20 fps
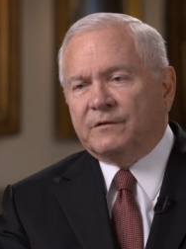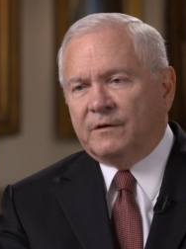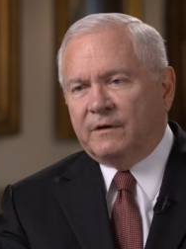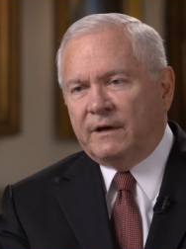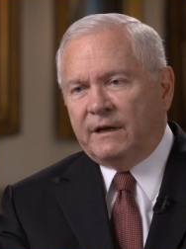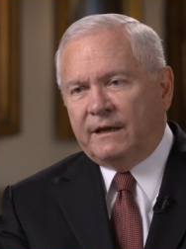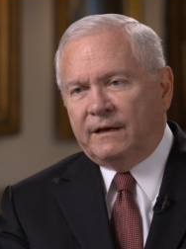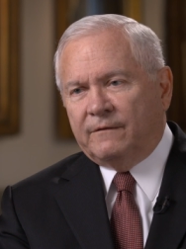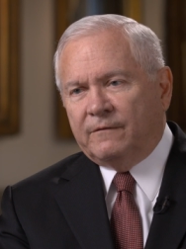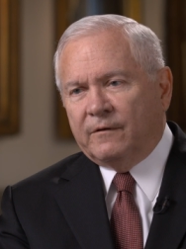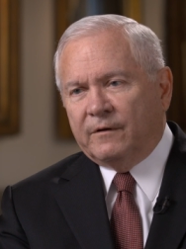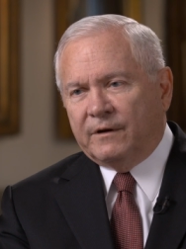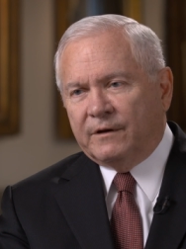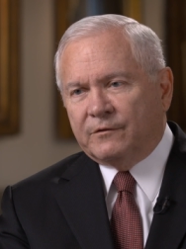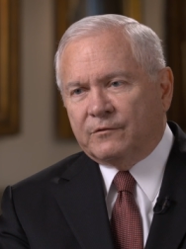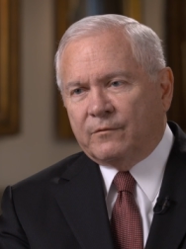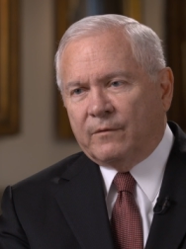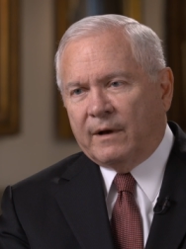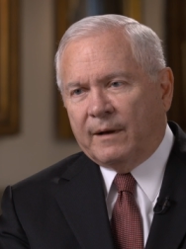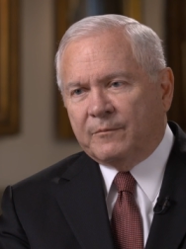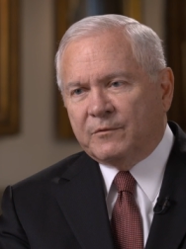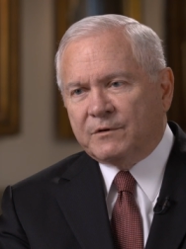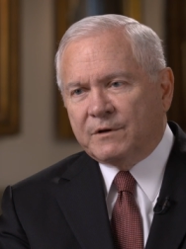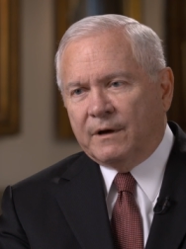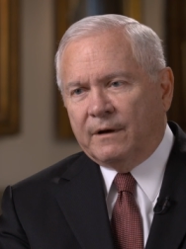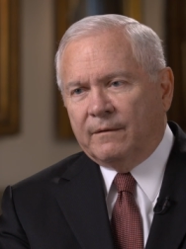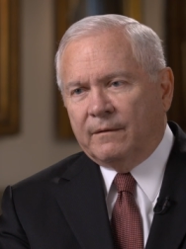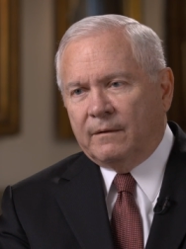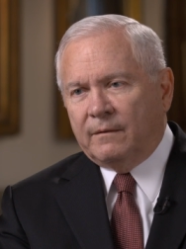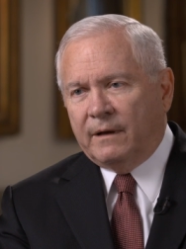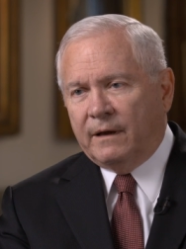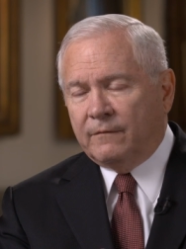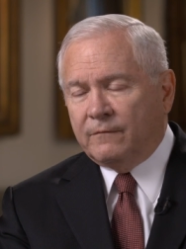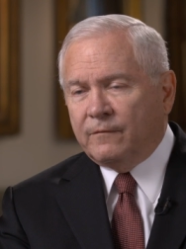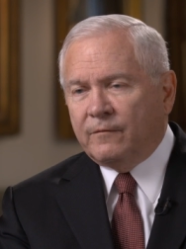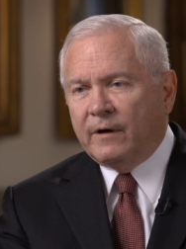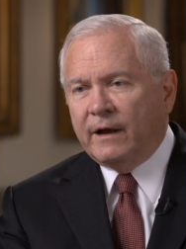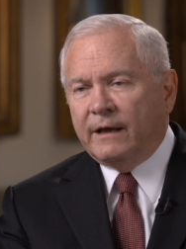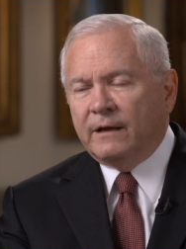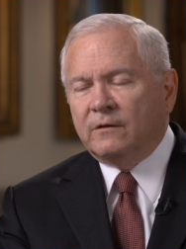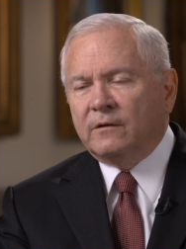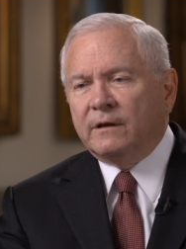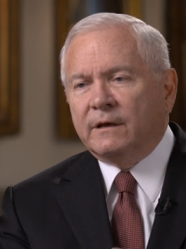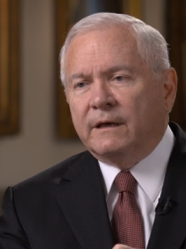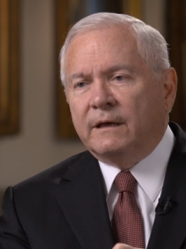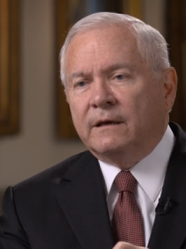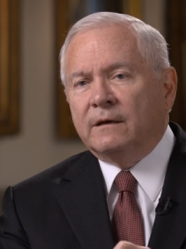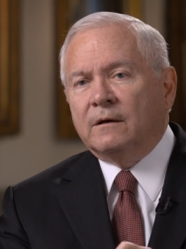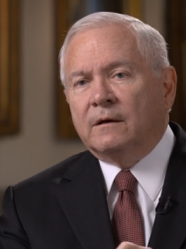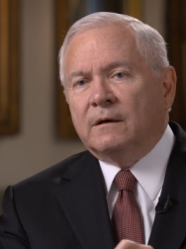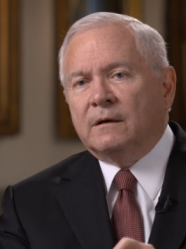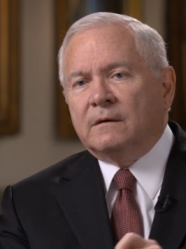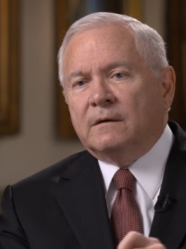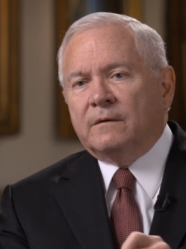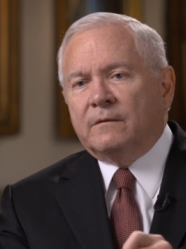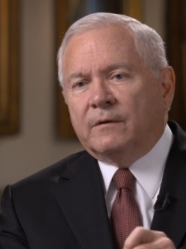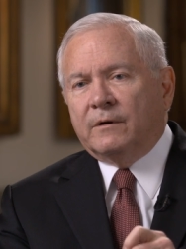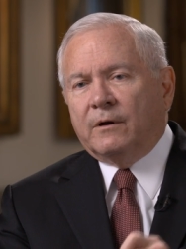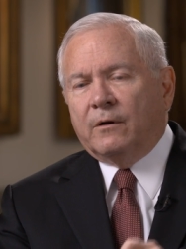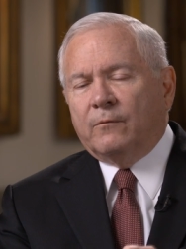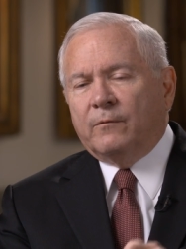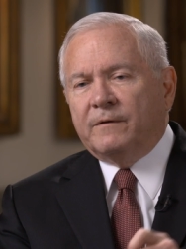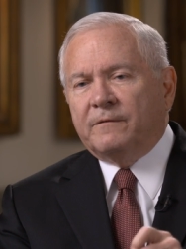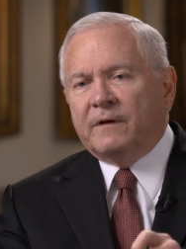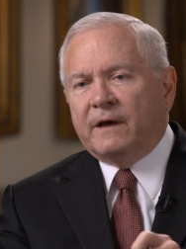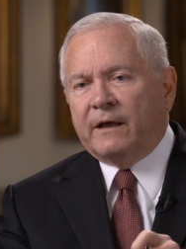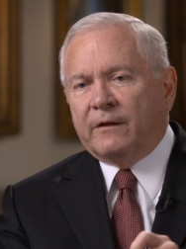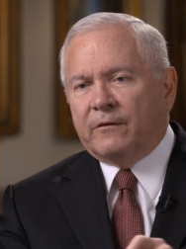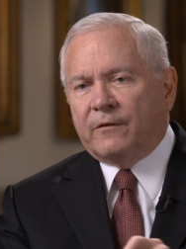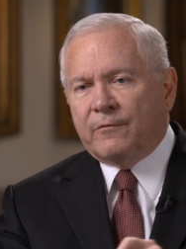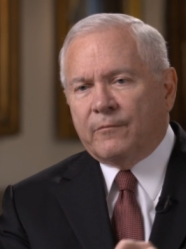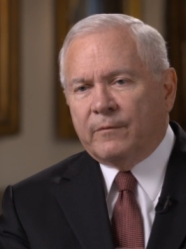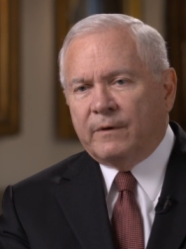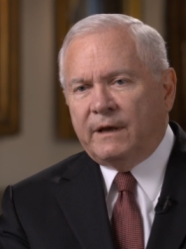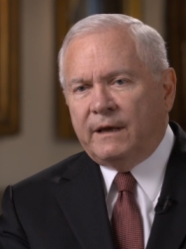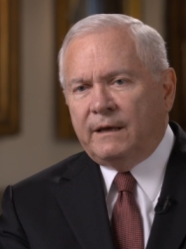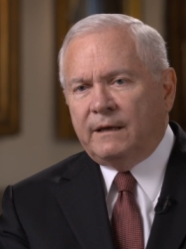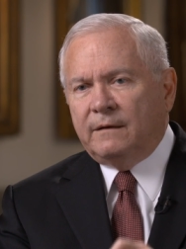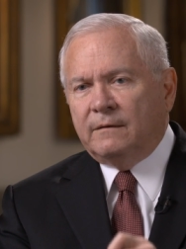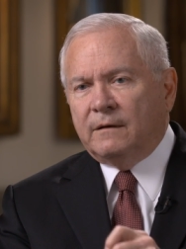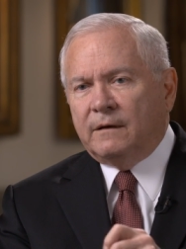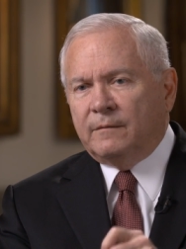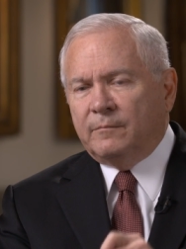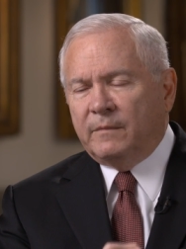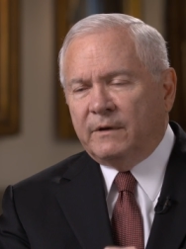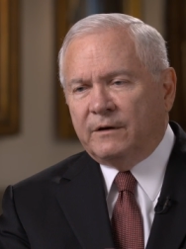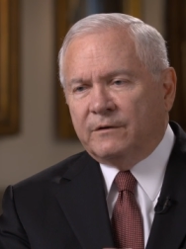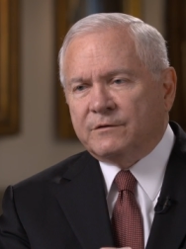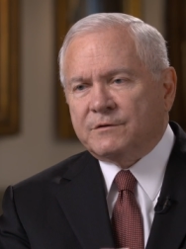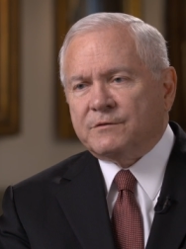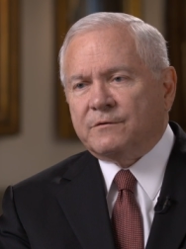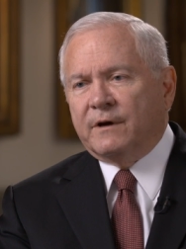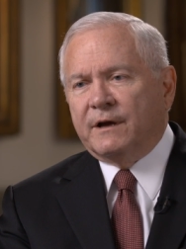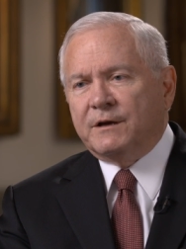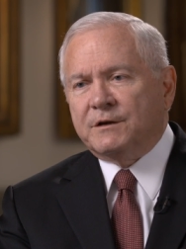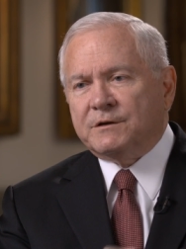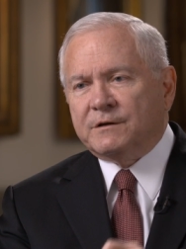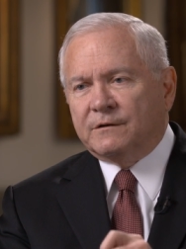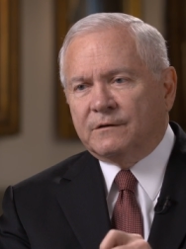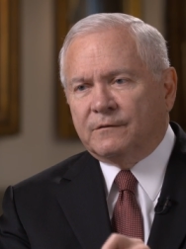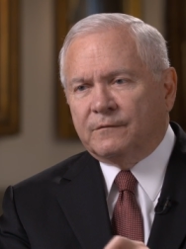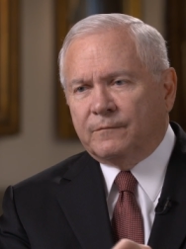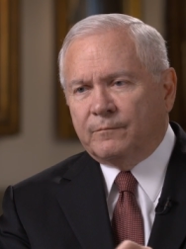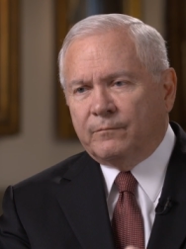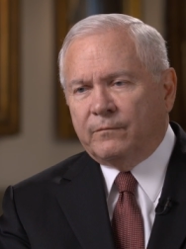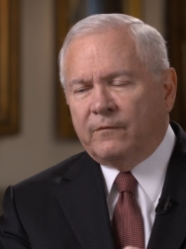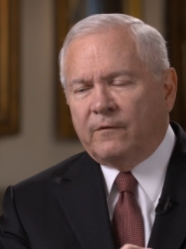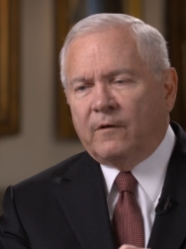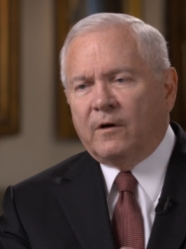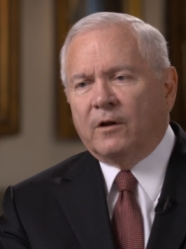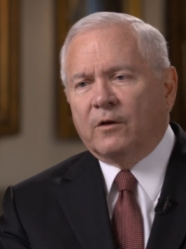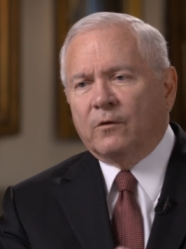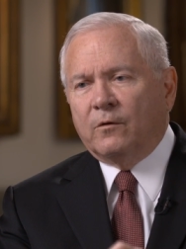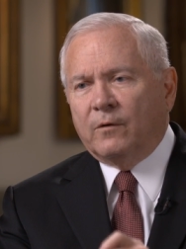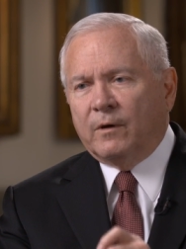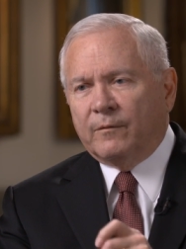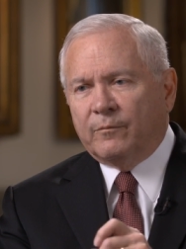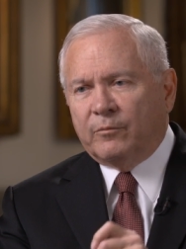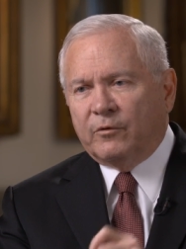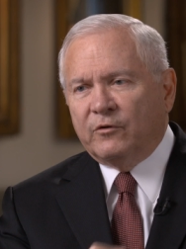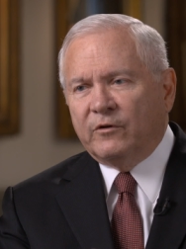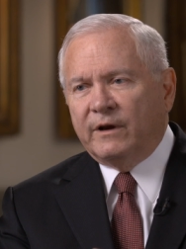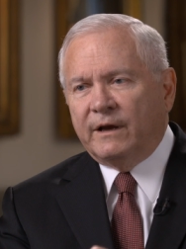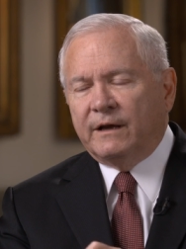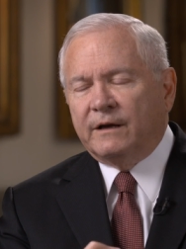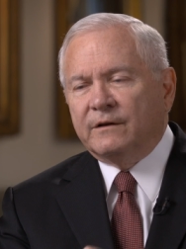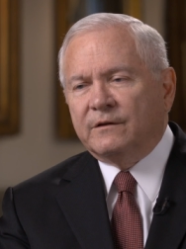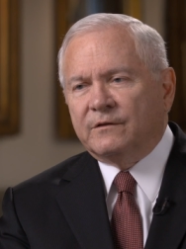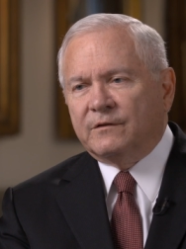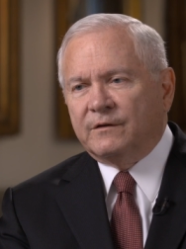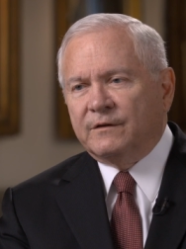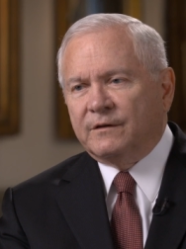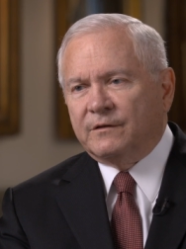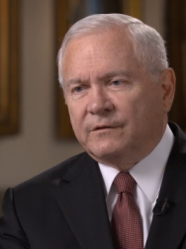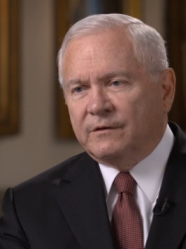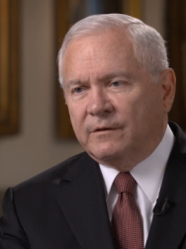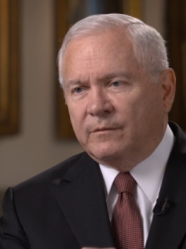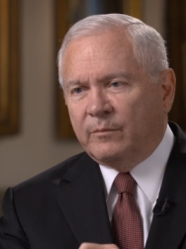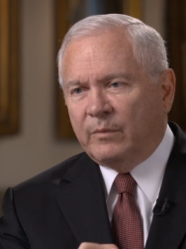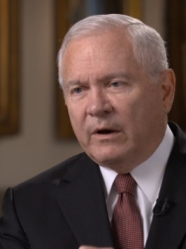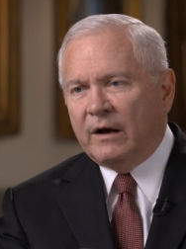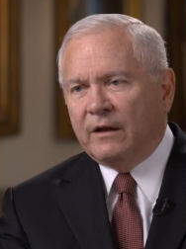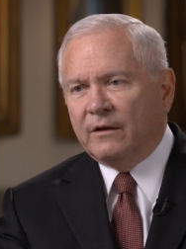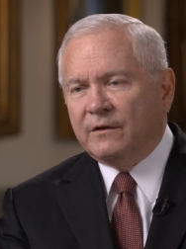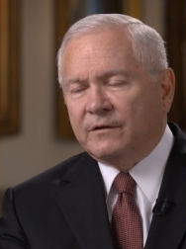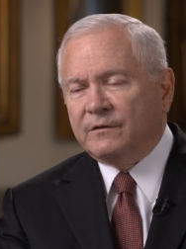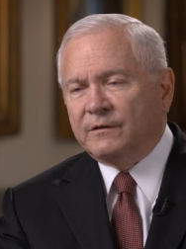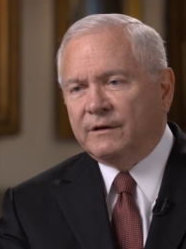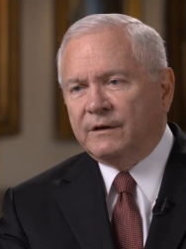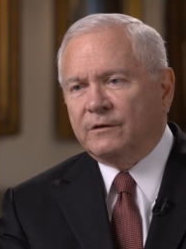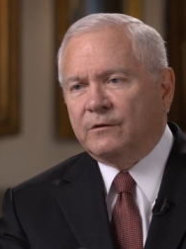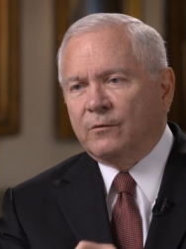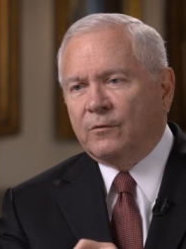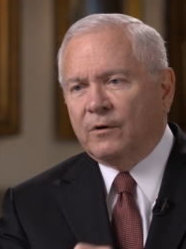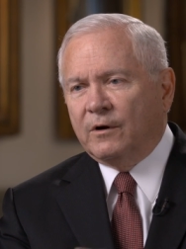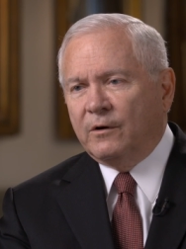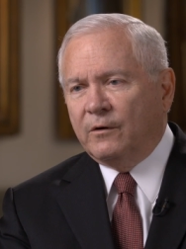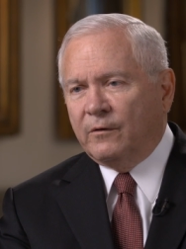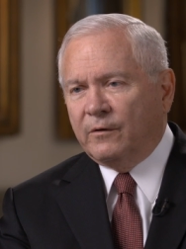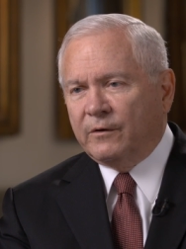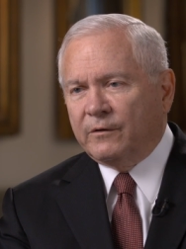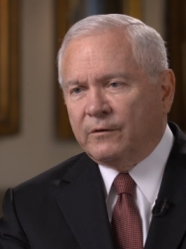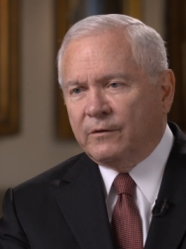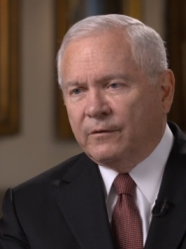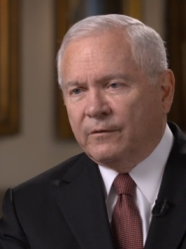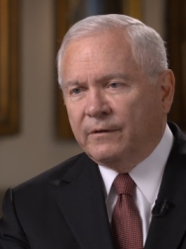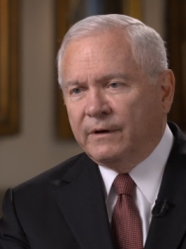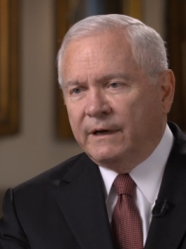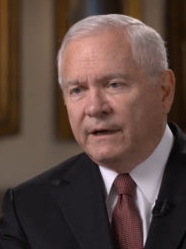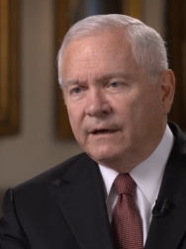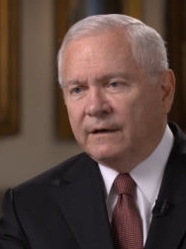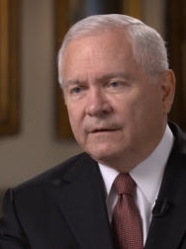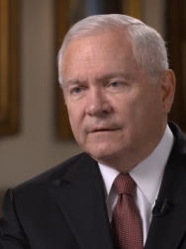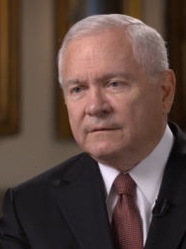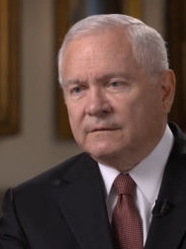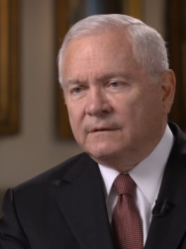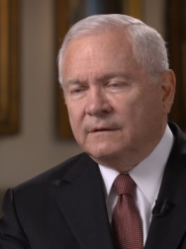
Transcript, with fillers: is a need for disruption. And frankly, you know, we've had three administrations follow a pretty consistent policy toward North Korea,